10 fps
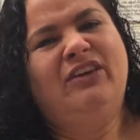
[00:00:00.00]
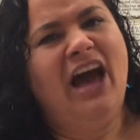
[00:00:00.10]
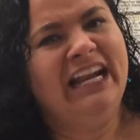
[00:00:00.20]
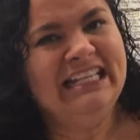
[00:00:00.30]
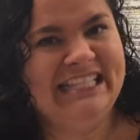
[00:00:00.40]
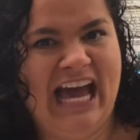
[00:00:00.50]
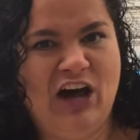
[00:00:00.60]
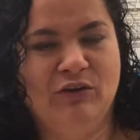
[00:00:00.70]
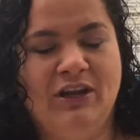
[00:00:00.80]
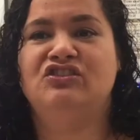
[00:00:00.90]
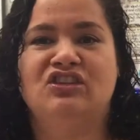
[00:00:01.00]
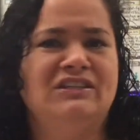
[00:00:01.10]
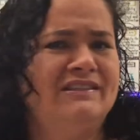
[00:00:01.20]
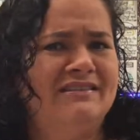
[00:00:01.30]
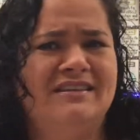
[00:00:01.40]
kind of down
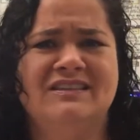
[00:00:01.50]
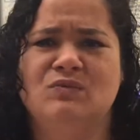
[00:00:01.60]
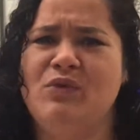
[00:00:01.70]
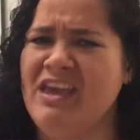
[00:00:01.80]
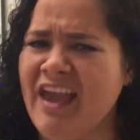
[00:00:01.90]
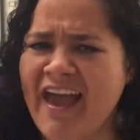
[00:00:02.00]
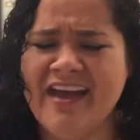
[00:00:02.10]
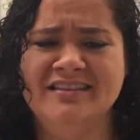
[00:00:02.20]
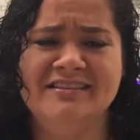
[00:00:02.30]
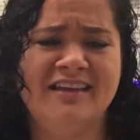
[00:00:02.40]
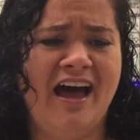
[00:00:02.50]
just this weekend.